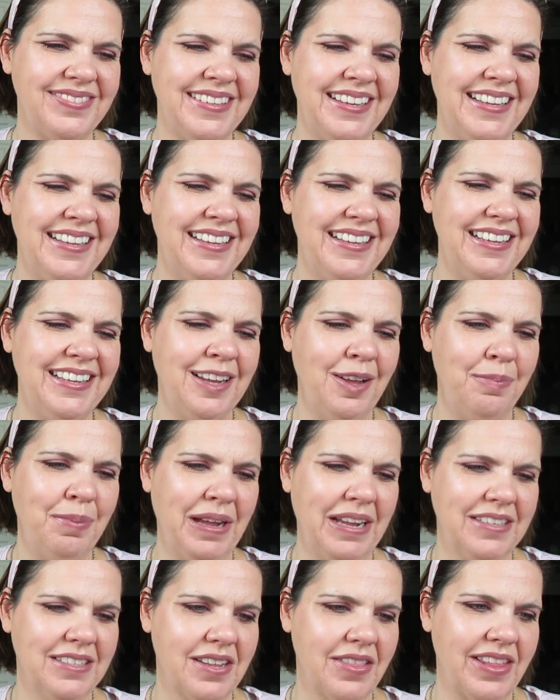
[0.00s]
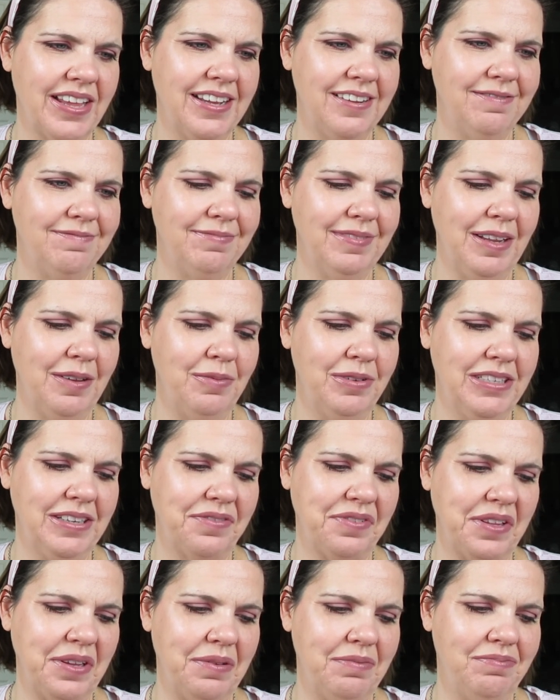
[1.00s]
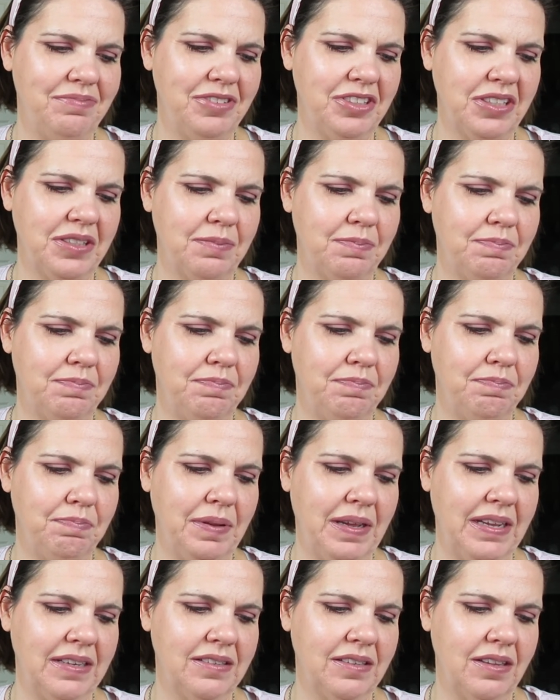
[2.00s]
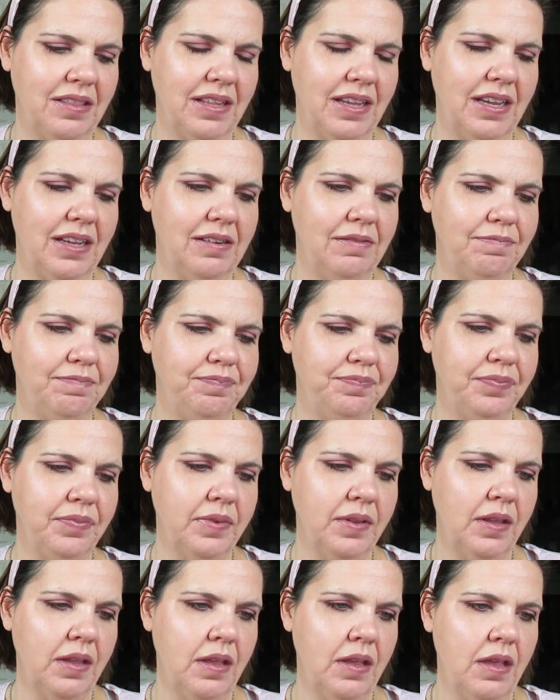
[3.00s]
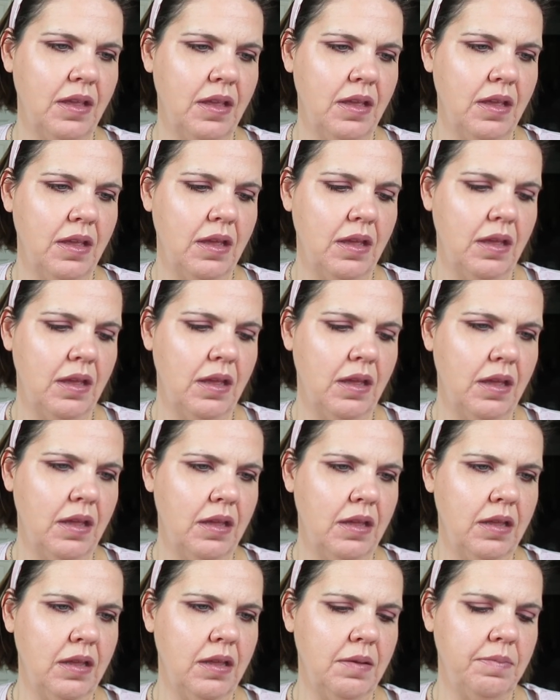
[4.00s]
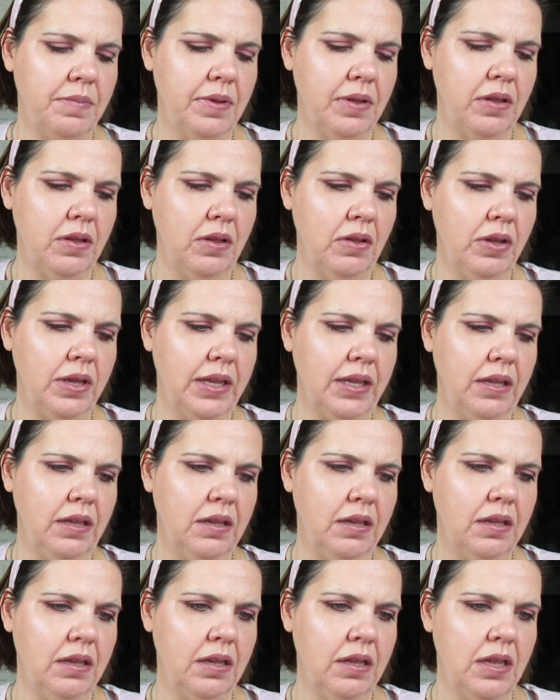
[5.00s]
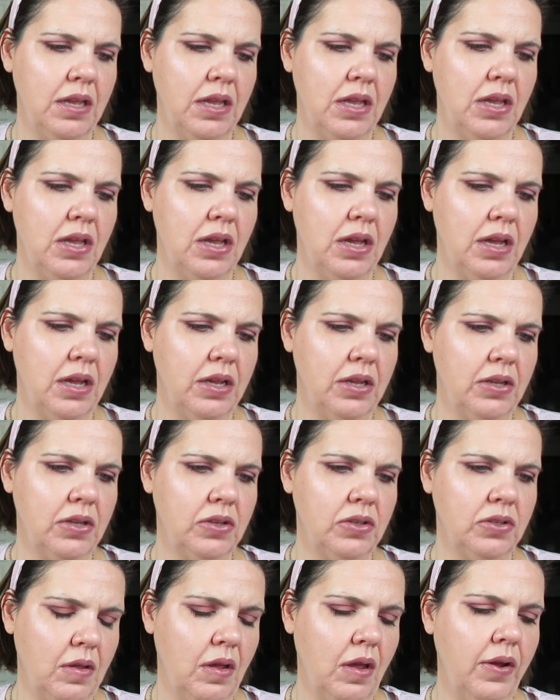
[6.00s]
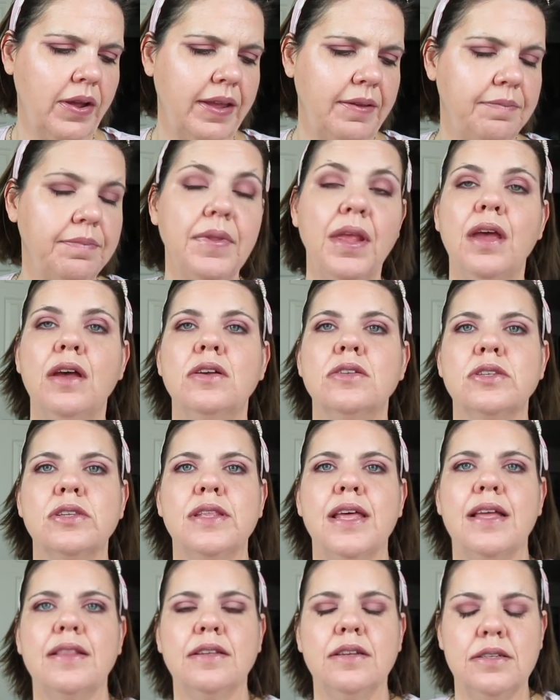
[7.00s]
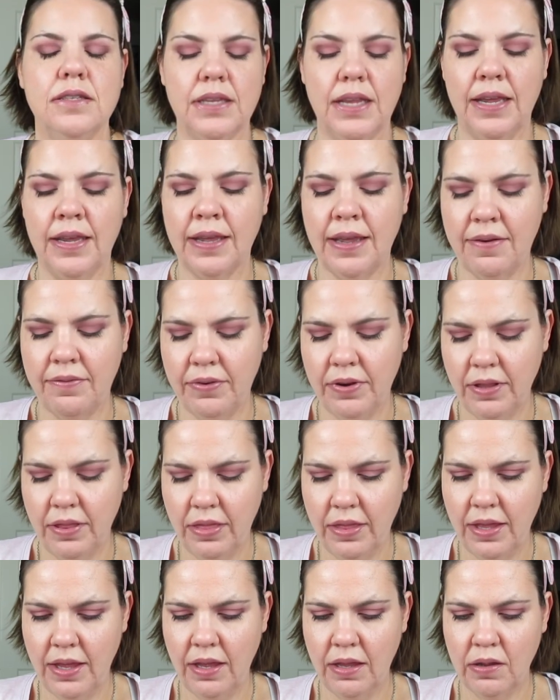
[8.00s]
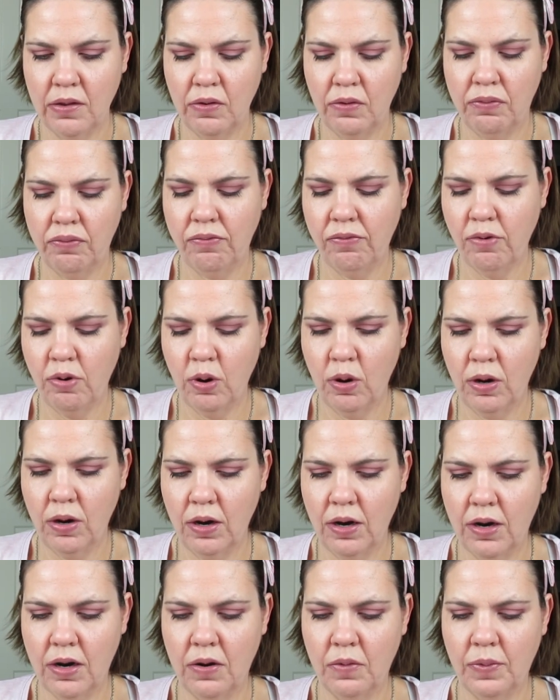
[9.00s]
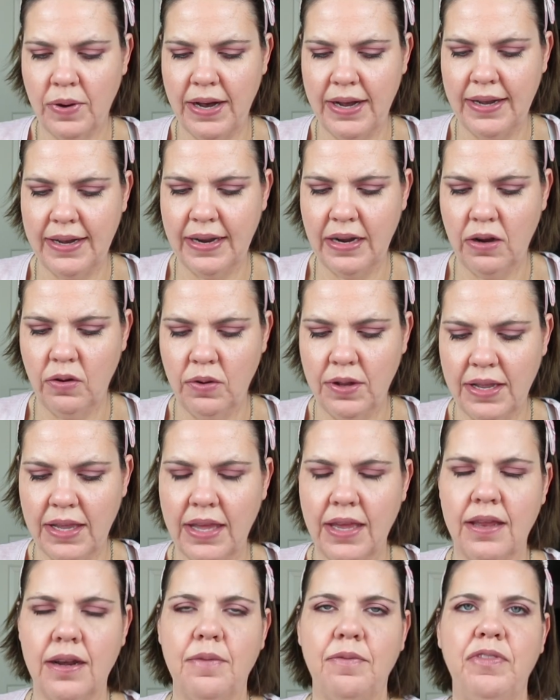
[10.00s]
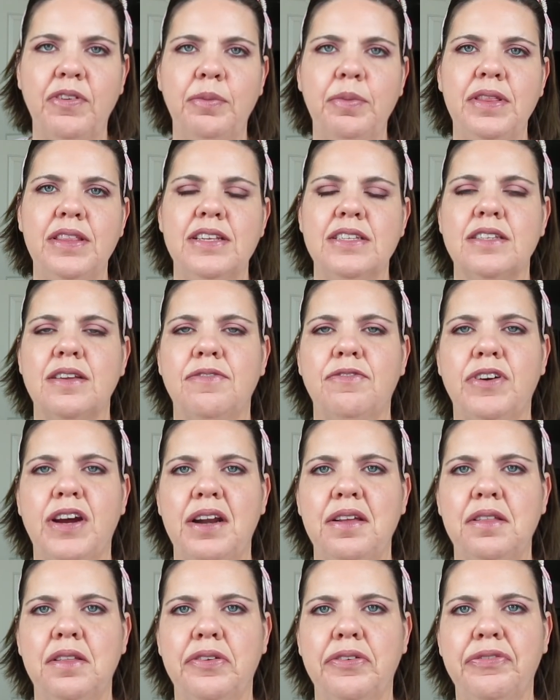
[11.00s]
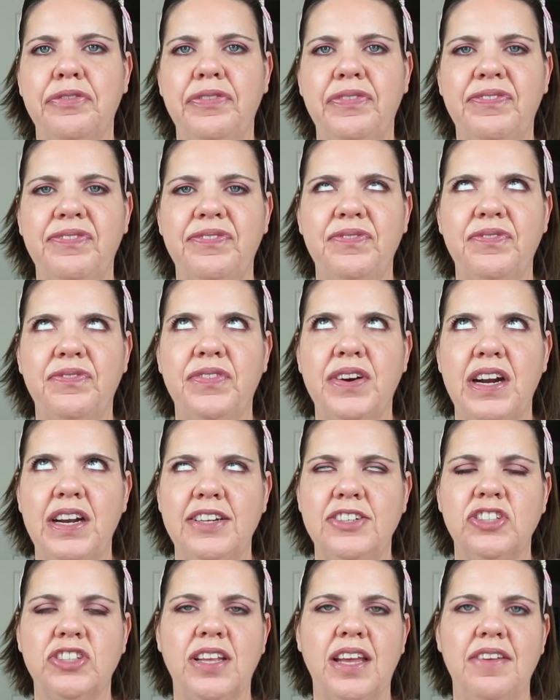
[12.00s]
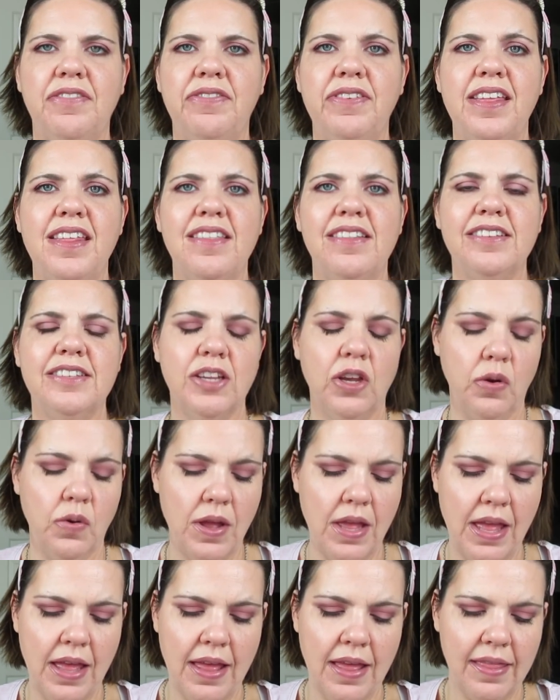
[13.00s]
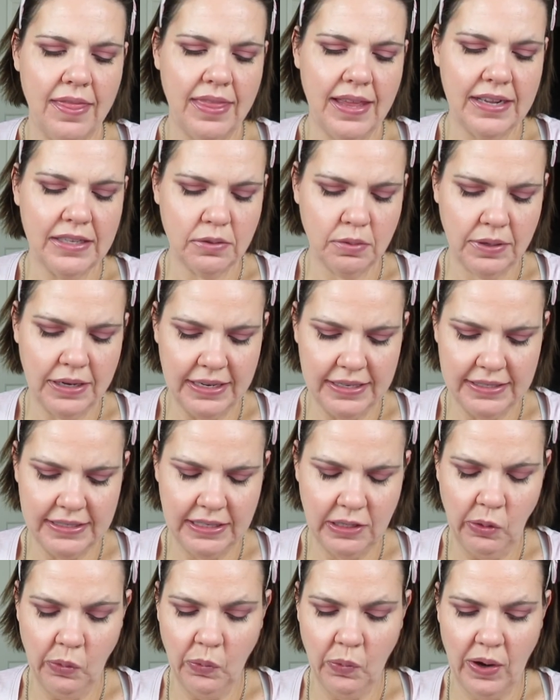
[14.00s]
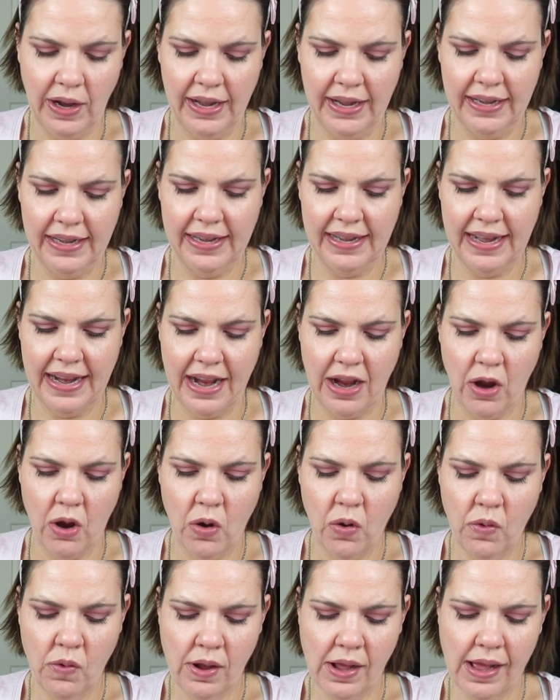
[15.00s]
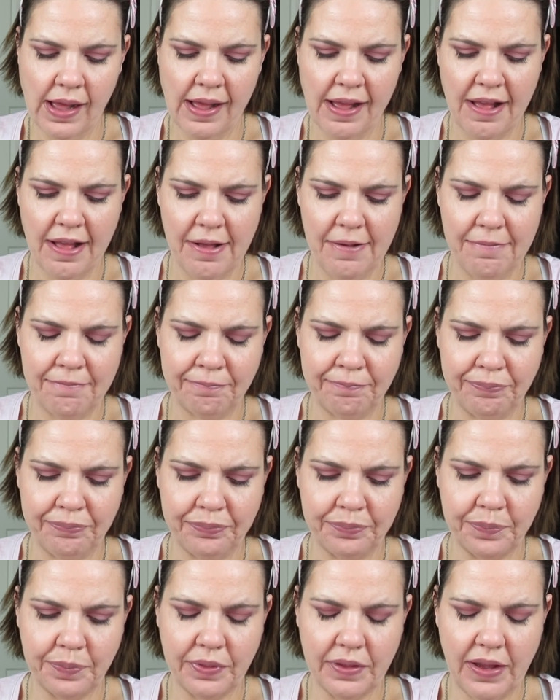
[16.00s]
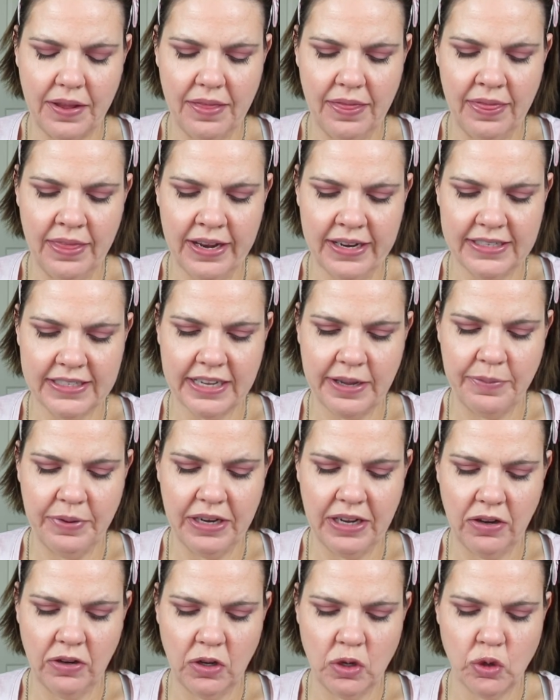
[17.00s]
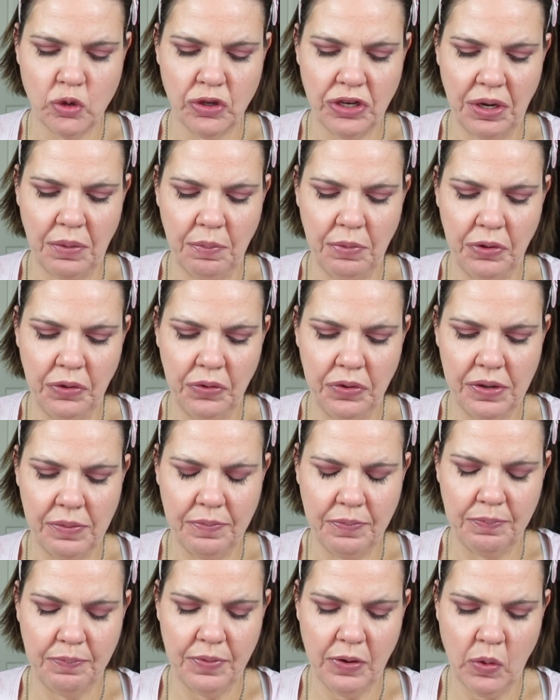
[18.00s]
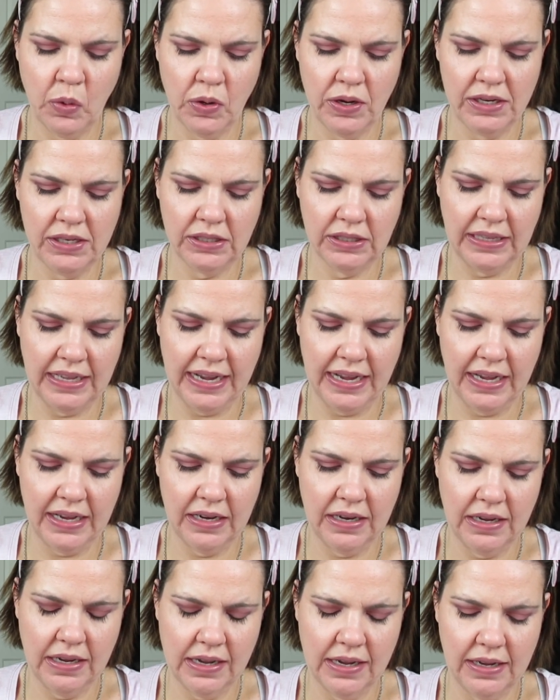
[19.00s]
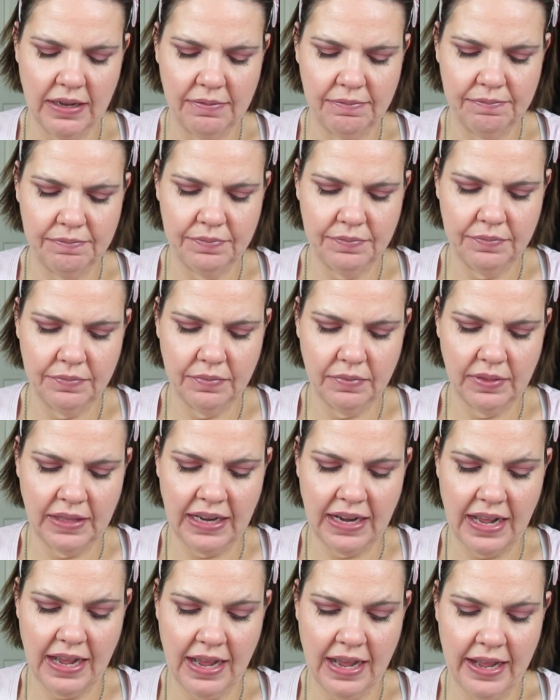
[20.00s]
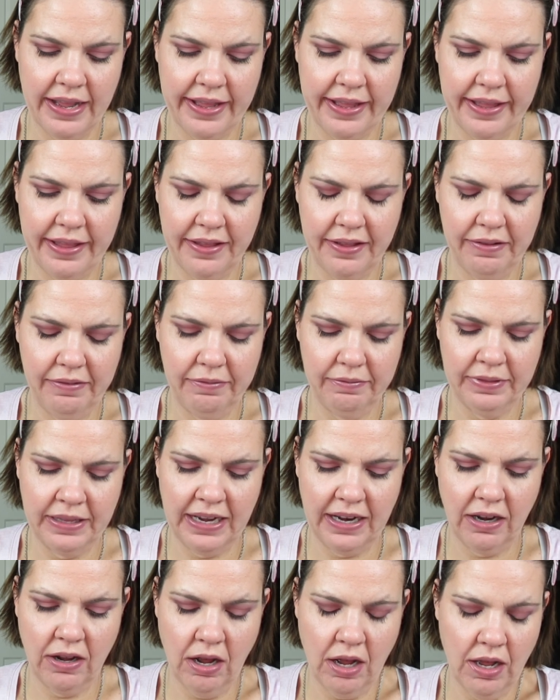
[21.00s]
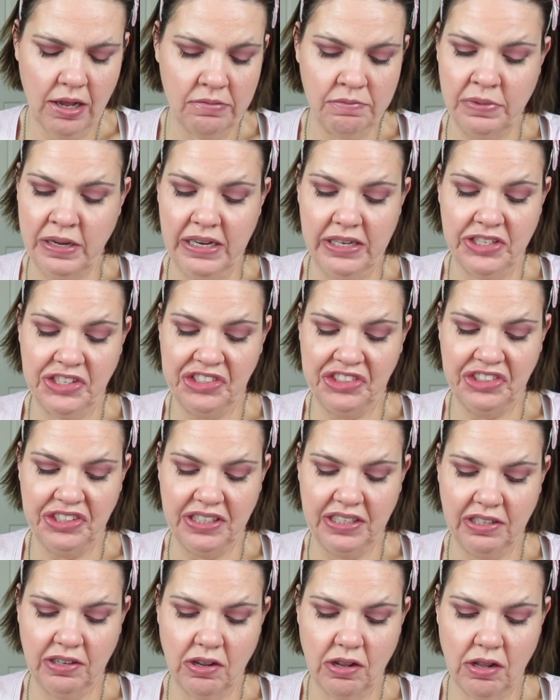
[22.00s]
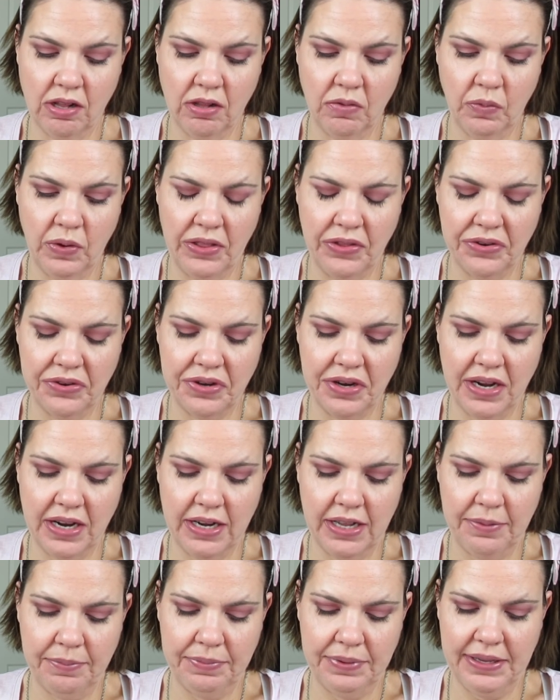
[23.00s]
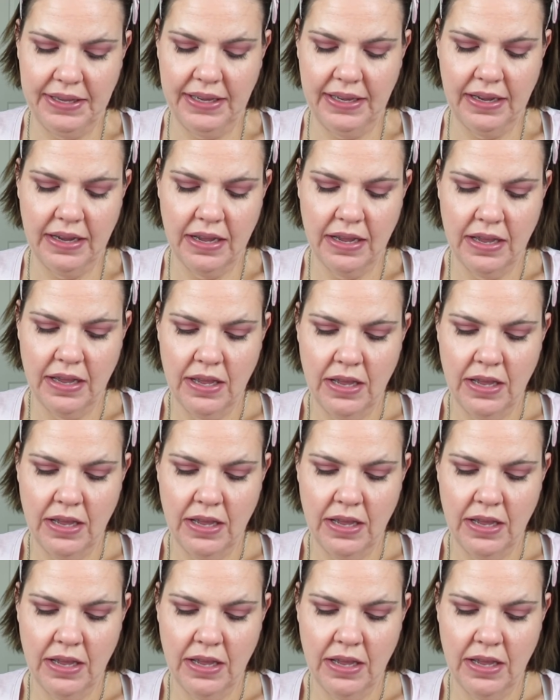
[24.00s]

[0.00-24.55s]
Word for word: Eh, I'll pass on that. I would definitely just pass on that. Um, okay. Okay, so that looks like everything for right now. Again, I'm filming this on Friday, the Friday, July 5th, so that's what I see right now. Um, that is coming out on Trend Mood, according to that. Um, that I, that caught my attention at all, whether or not it be